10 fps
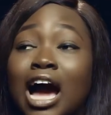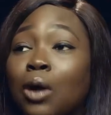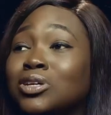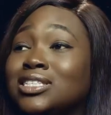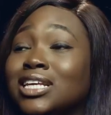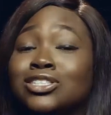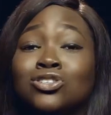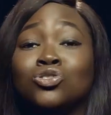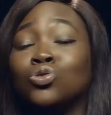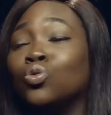I was sent
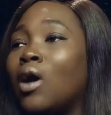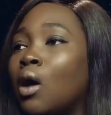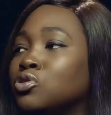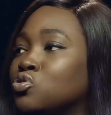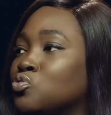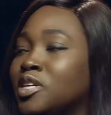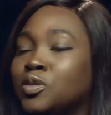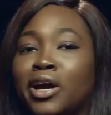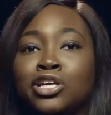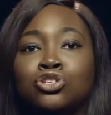to school. I was
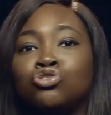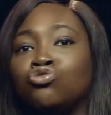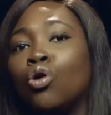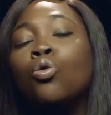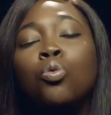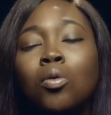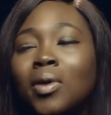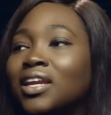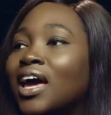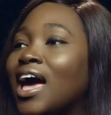raised by a strong
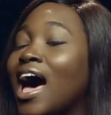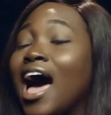woman.